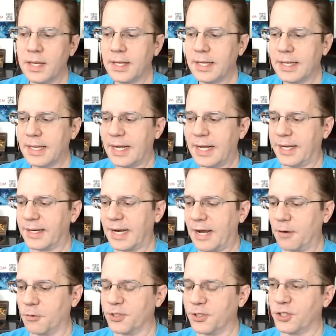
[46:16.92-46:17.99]
and I
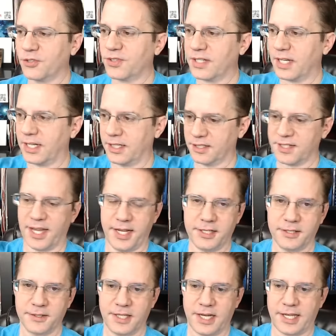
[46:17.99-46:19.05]
would use it in the tank,
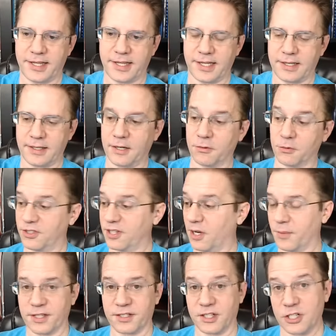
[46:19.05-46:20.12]
and then it would tell me
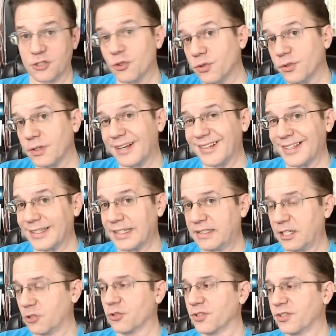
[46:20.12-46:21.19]
on digital on the
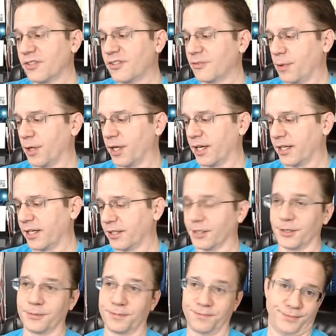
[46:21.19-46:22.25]
digital display, you
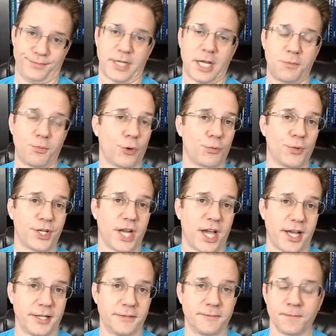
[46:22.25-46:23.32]
know, 8.19,
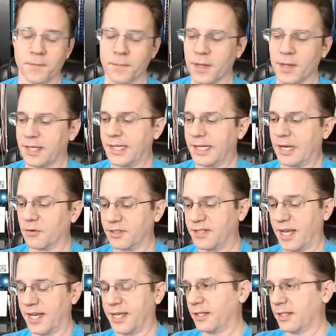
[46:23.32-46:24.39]
and then I would
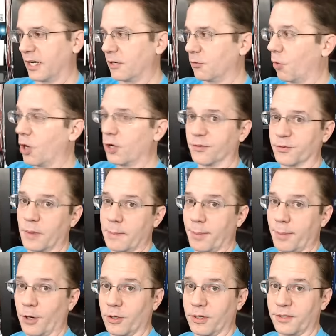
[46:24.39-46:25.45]
take it and I'd walk over to my
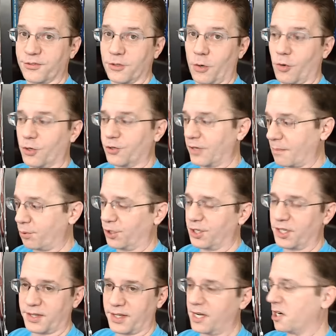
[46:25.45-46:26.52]
barrel of salt water and I put it
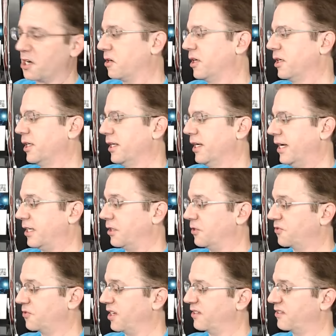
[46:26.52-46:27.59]
in there, and it would
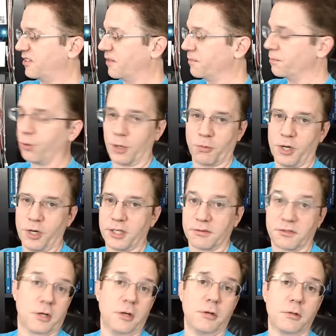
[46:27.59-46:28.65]
say 7.1. It's
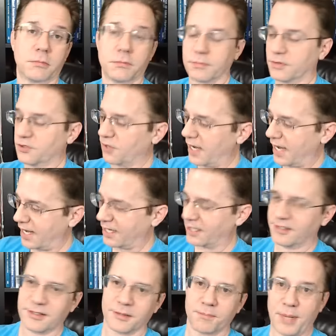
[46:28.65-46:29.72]
like oh, so I added
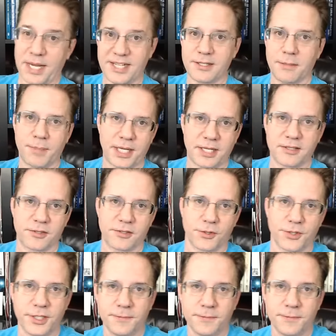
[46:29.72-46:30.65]
some baked baking soda,